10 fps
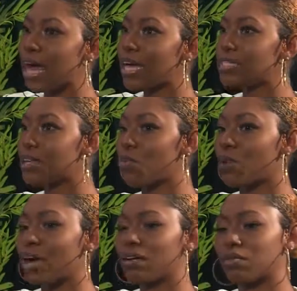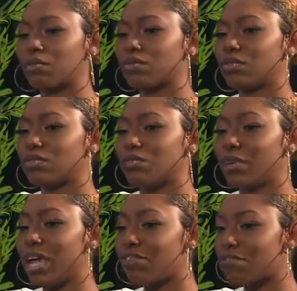back and say, wow,
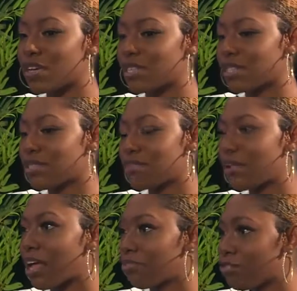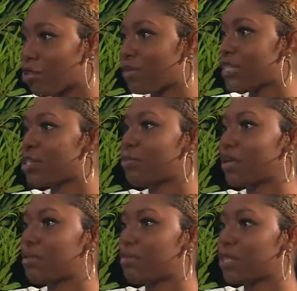we have created this platform that so
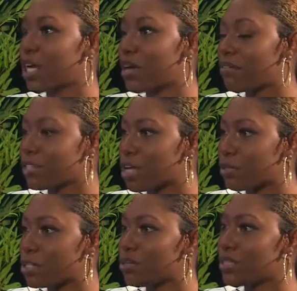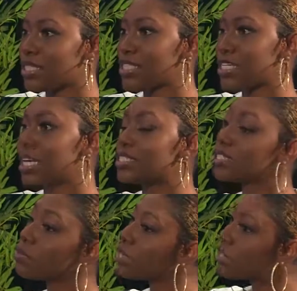many people now have this opportunity, and to
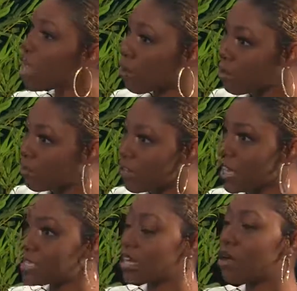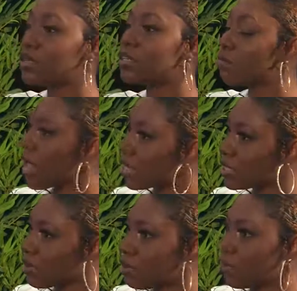see what's come of it and how it's
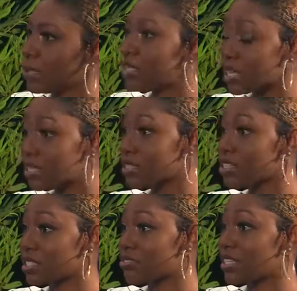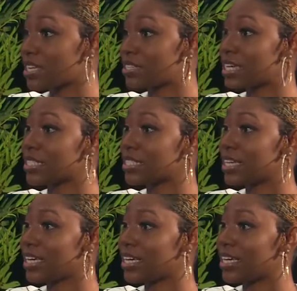impacted people, it's really intense.
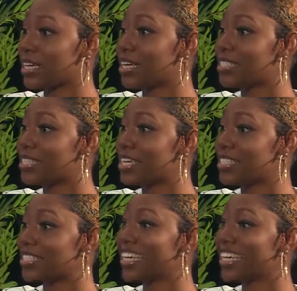It's intense.